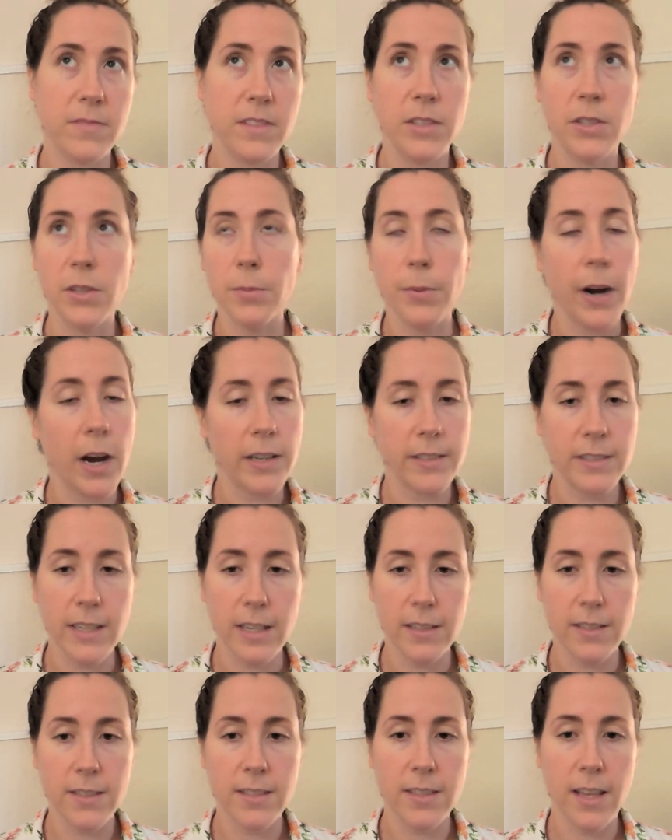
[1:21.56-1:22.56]
your
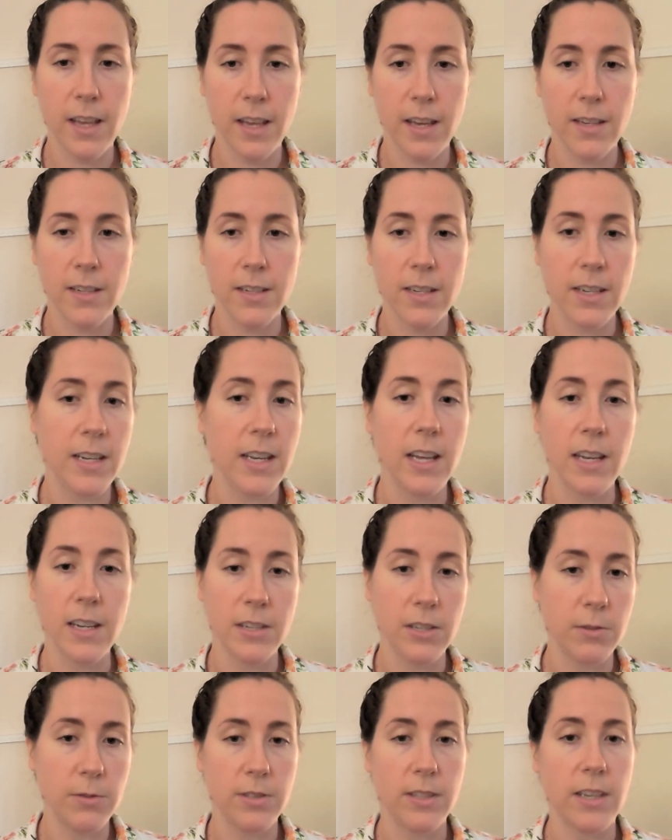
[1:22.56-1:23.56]
process and any
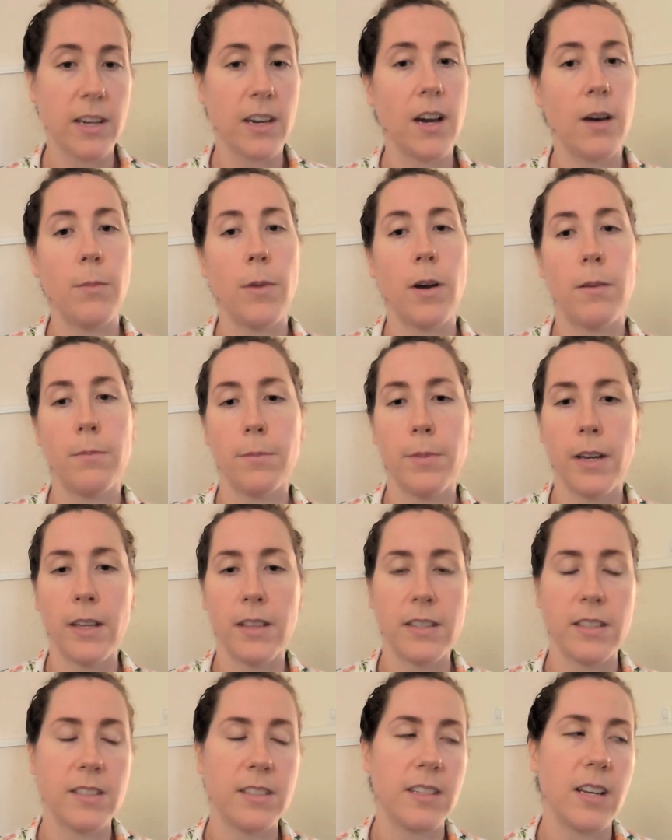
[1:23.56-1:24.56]
issues that come up
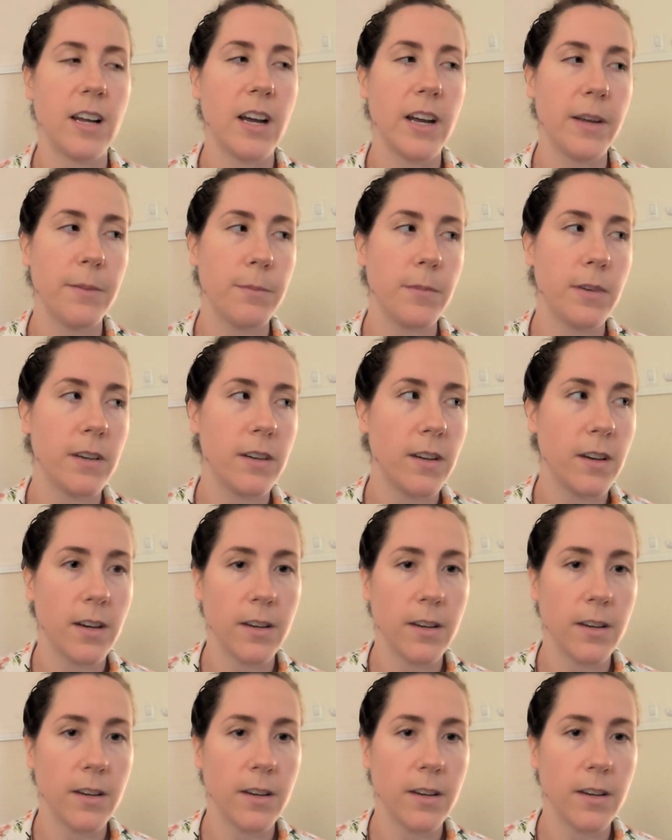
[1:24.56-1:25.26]
at this time.